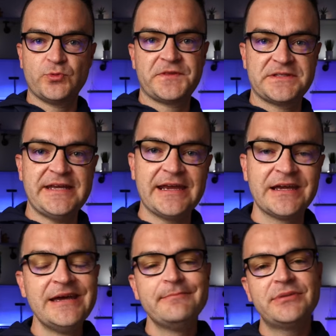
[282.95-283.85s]
with the tank.
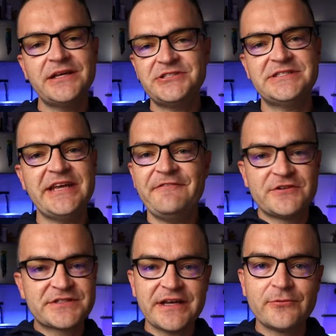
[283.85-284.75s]
But let's just say for
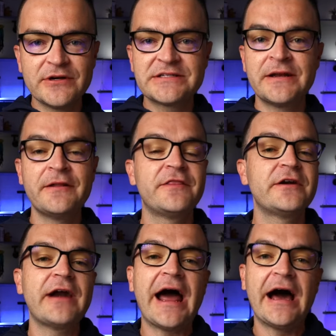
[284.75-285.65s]
some reason
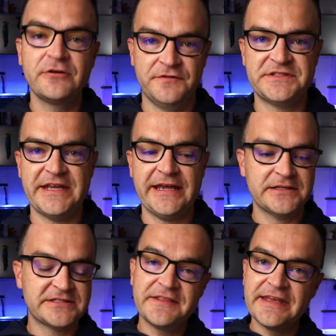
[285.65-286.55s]
they're out of the stand.
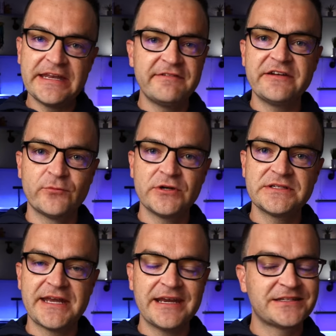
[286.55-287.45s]
Let's say the Innovative Marine
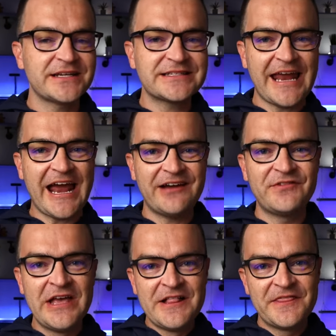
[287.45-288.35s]
tank doesn't
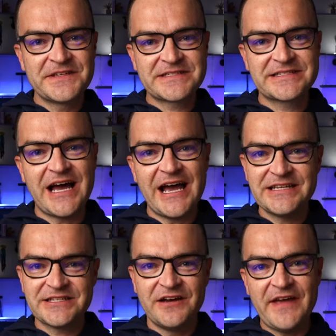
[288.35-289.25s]
have the
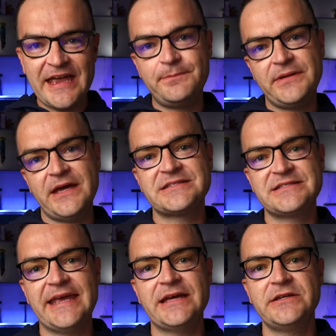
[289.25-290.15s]
size of APS
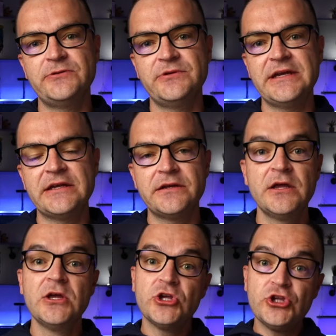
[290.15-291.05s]
stand you need.
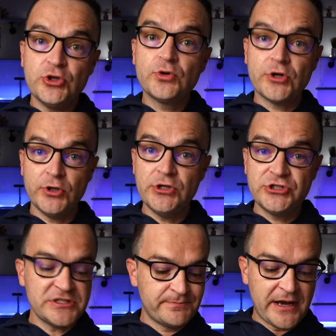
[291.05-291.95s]
You could
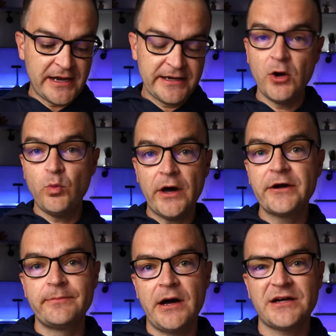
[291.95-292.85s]
just buy a
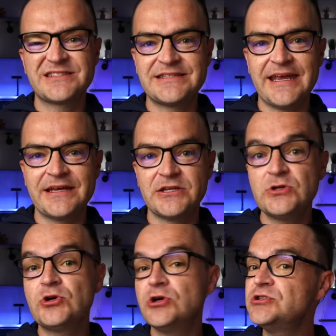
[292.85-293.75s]
Waterbox stand.
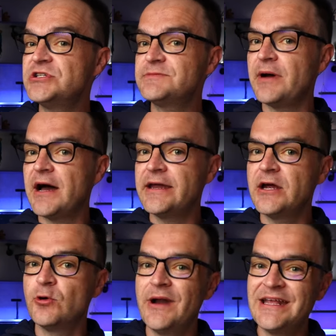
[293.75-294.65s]
You could just buy
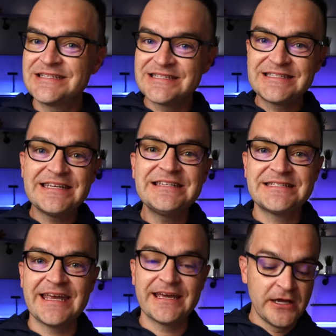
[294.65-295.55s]
a Red Sea
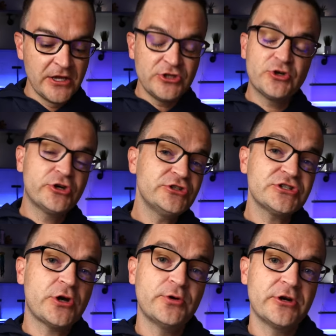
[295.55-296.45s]
stand. You could
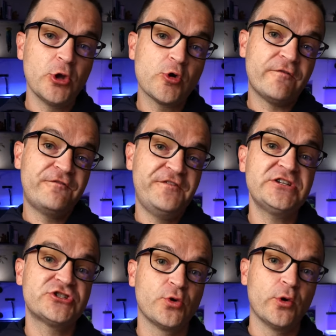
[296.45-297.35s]
just go to your local
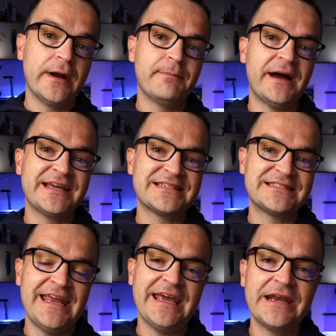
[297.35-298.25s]
fish store and buy a
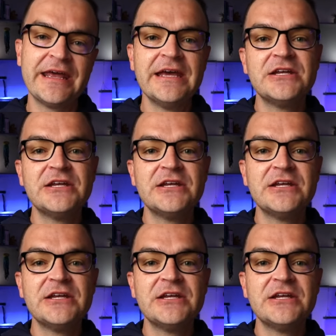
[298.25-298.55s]
stand.